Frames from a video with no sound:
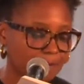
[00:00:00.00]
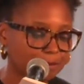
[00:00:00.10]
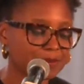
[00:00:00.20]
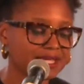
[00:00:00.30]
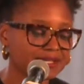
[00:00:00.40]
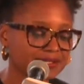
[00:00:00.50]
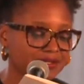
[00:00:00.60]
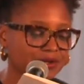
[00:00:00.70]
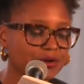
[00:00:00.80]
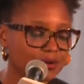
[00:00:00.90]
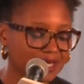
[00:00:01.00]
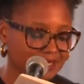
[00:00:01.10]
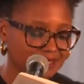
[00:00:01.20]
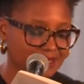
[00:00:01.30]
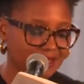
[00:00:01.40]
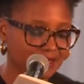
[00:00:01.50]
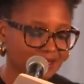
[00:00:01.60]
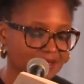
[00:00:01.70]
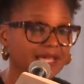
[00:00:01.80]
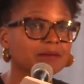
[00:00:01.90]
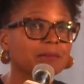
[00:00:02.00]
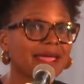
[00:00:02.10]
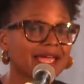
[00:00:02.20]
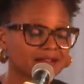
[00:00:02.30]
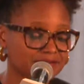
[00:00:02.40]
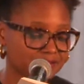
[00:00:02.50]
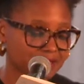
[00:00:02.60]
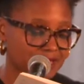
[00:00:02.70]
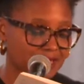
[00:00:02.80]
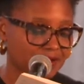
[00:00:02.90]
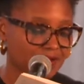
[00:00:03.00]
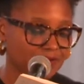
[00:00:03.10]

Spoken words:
Meet it quickly and manfully.